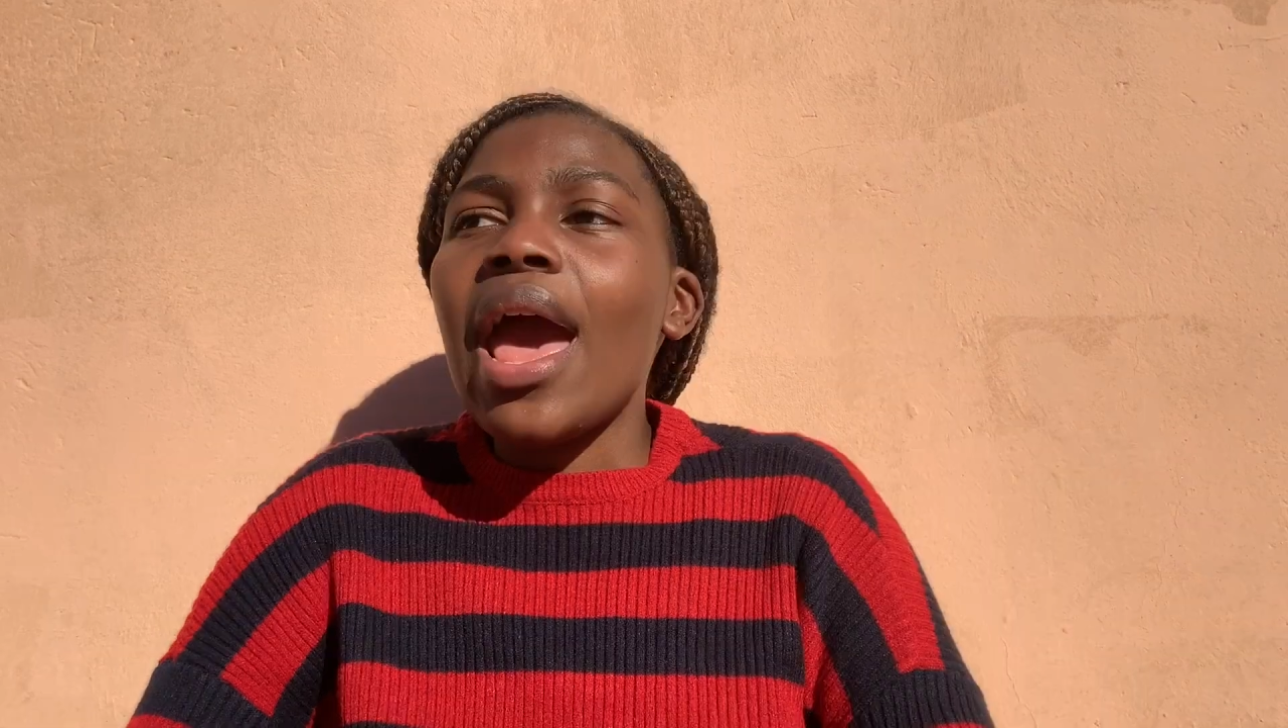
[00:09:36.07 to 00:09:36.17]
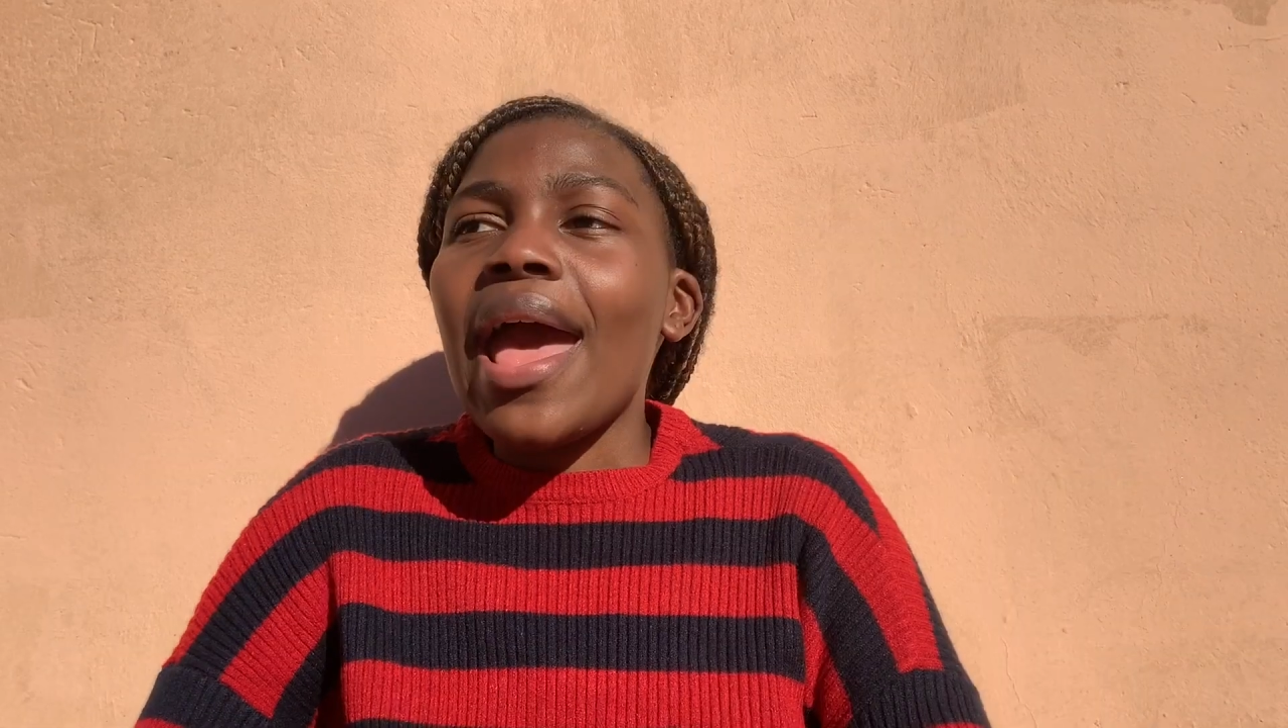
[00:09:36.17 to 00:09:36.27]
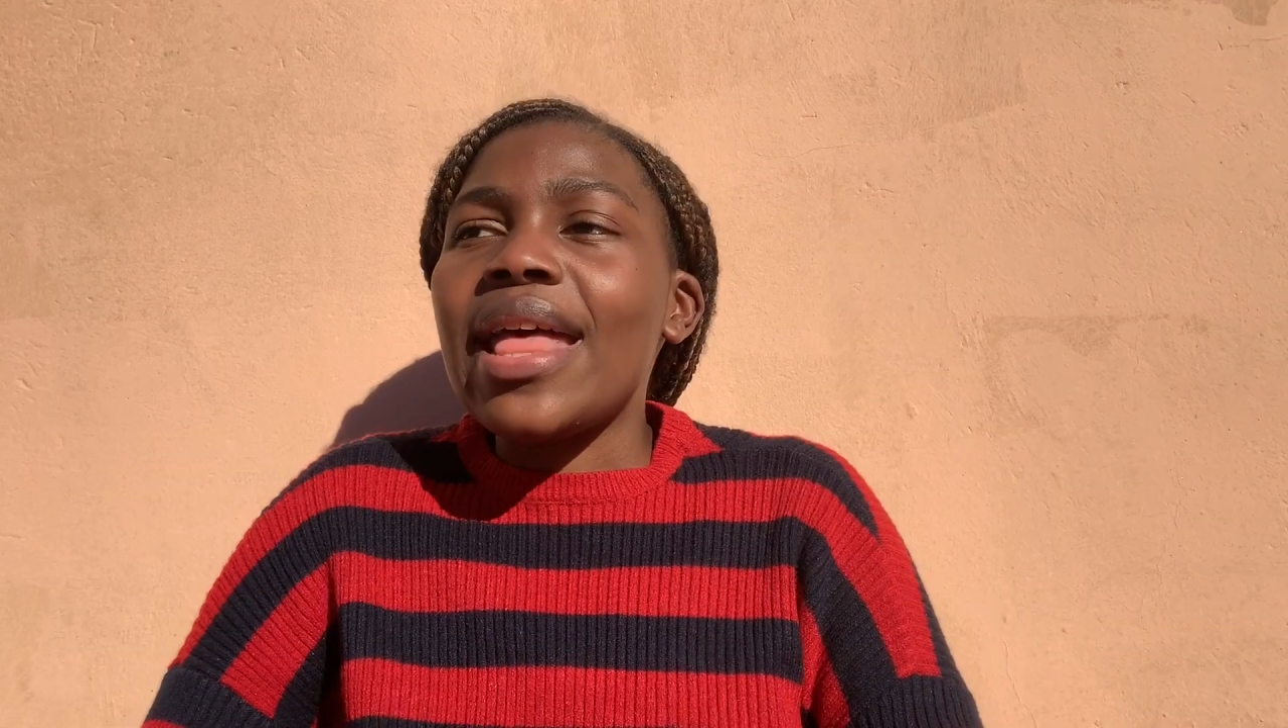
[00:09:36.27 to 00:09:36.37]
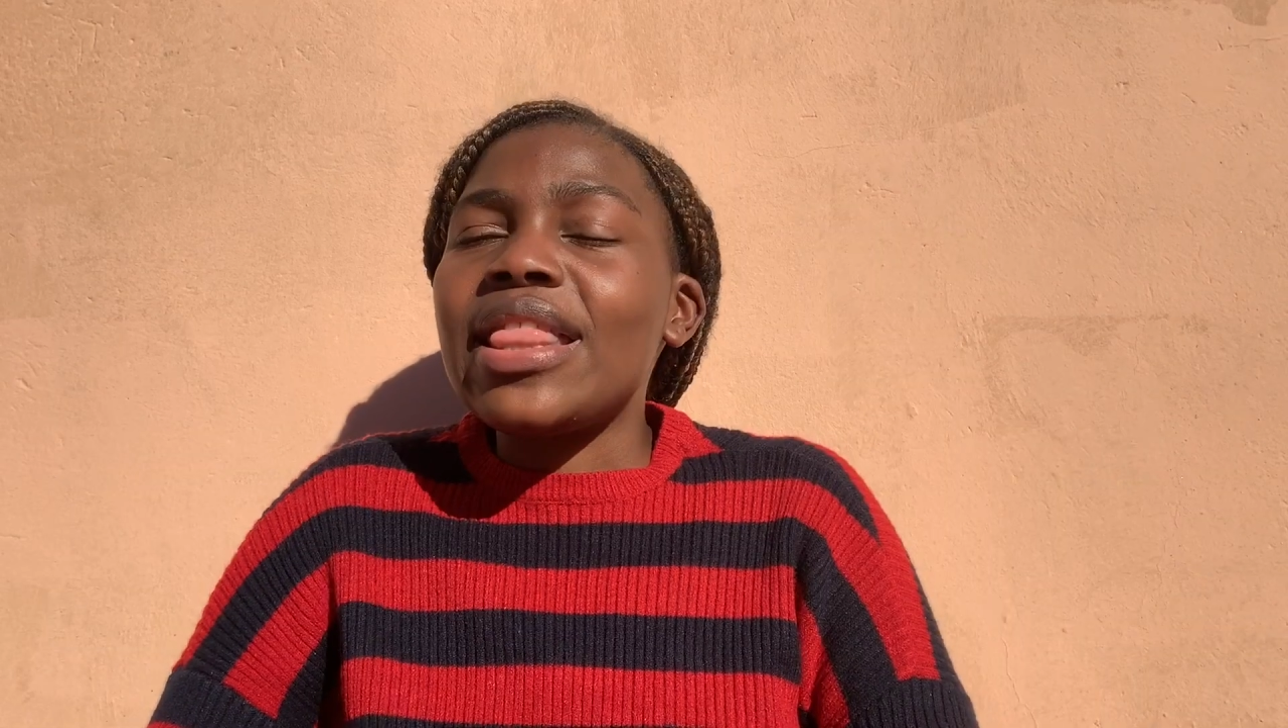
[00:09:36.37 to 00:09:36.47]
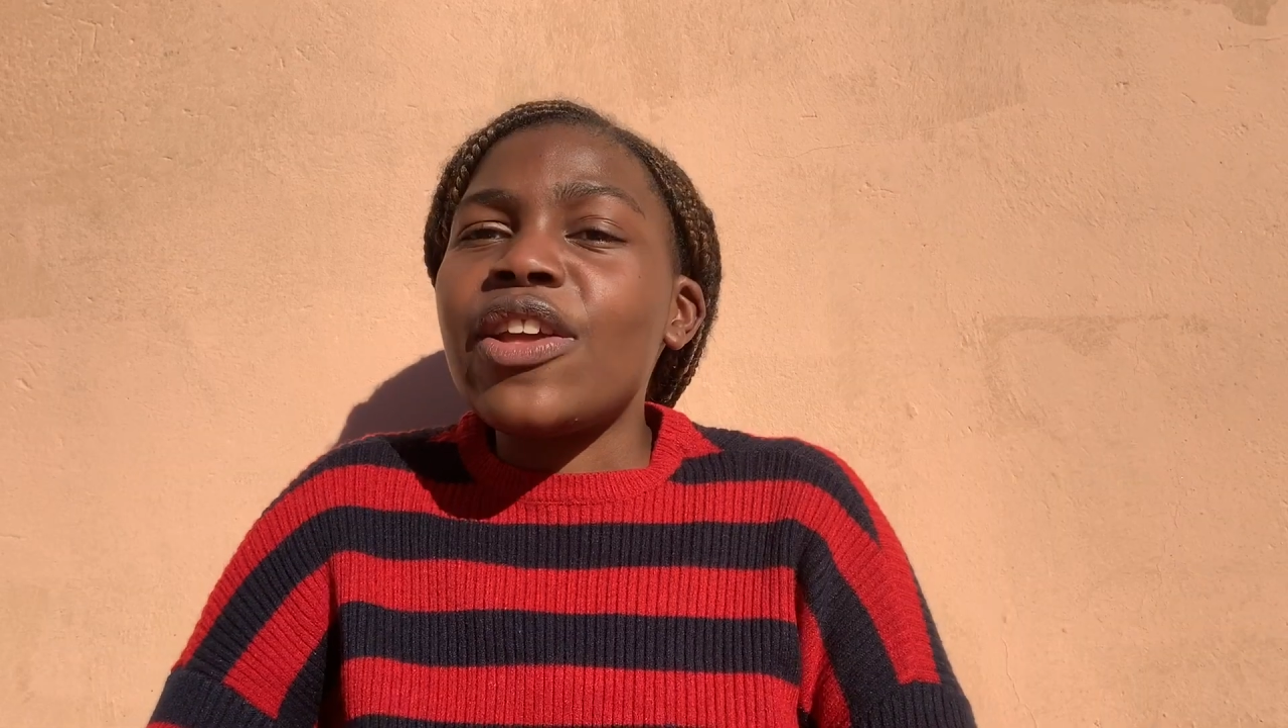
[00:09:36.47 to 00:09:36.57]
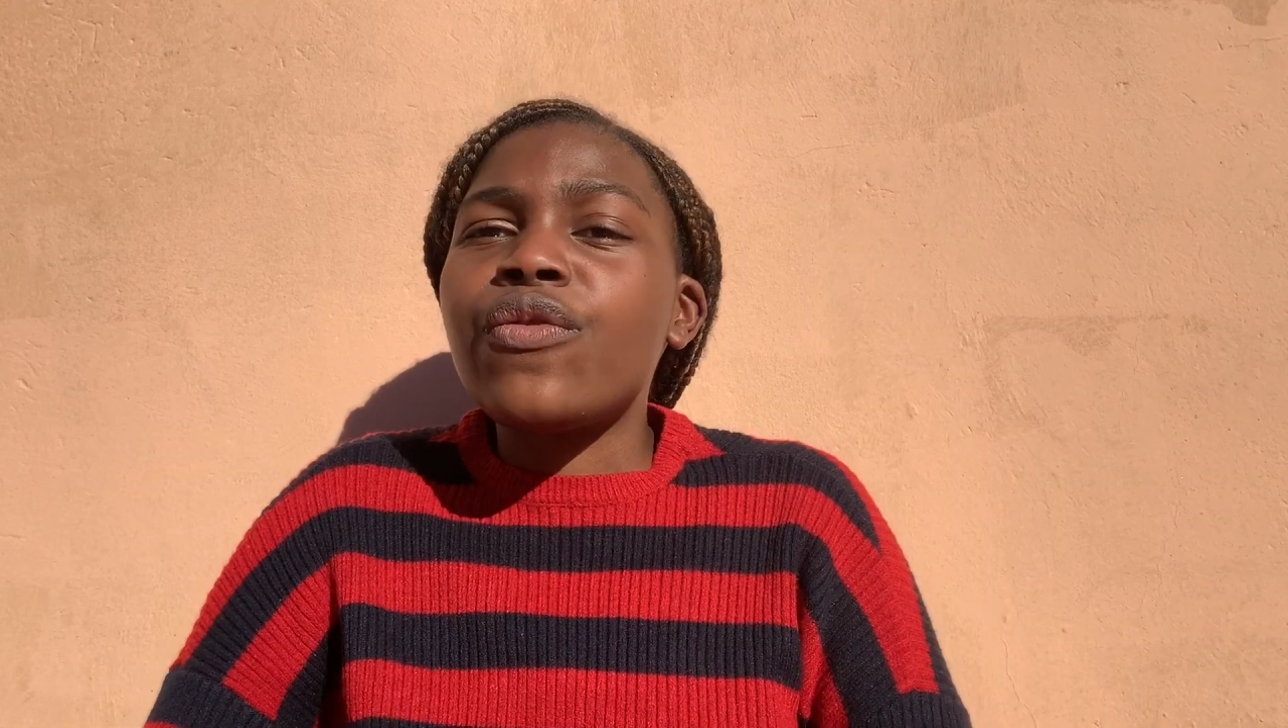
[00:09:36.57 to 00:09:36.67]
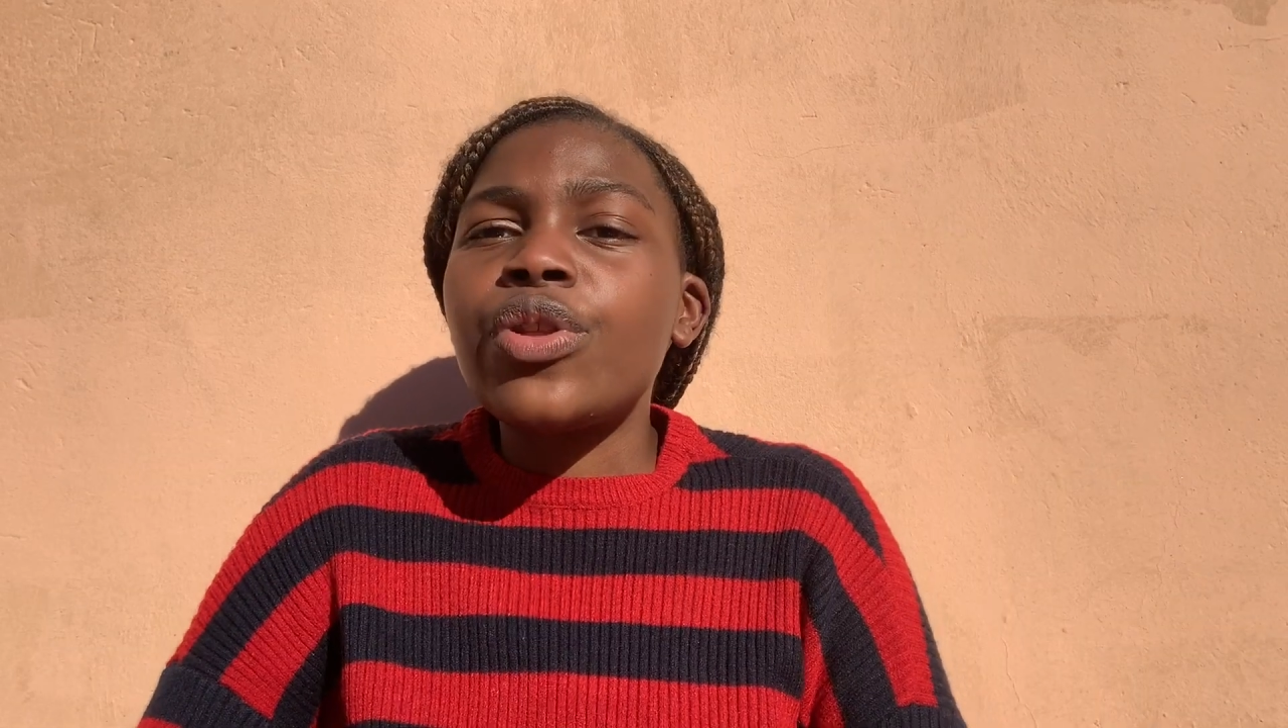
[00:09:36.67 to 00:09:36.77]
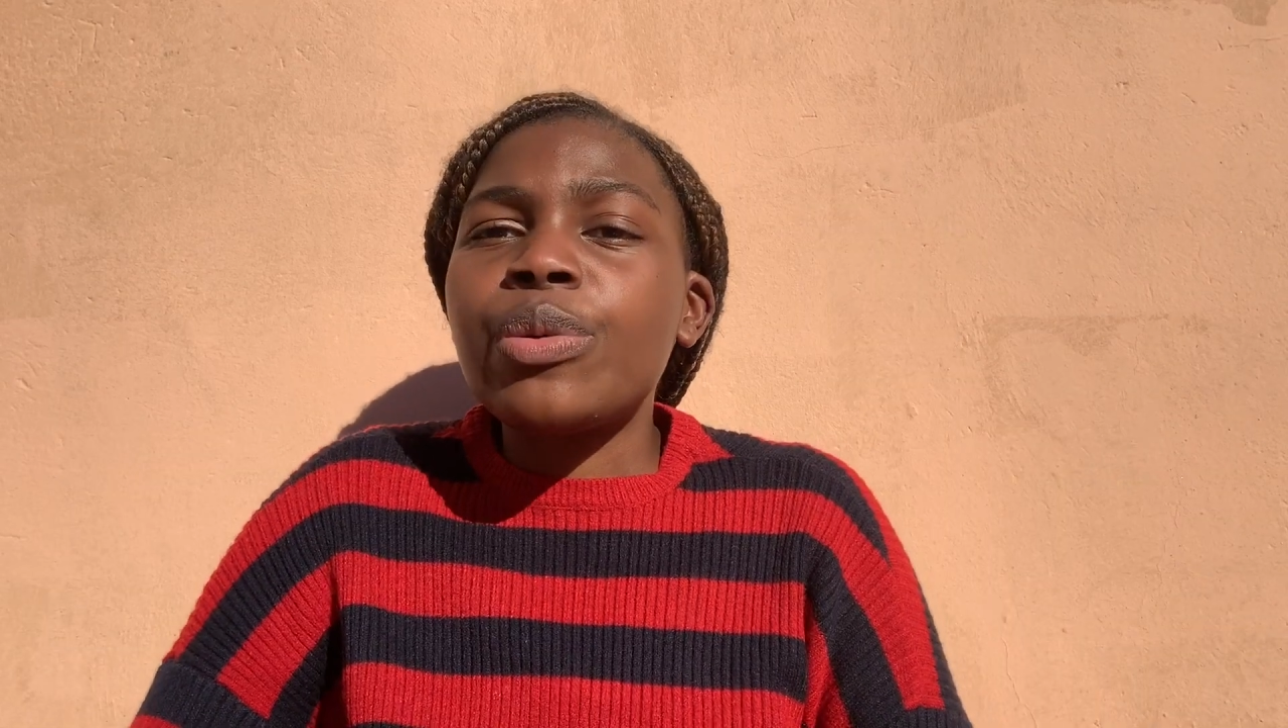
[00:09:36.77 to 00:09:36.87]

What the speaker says: And then for the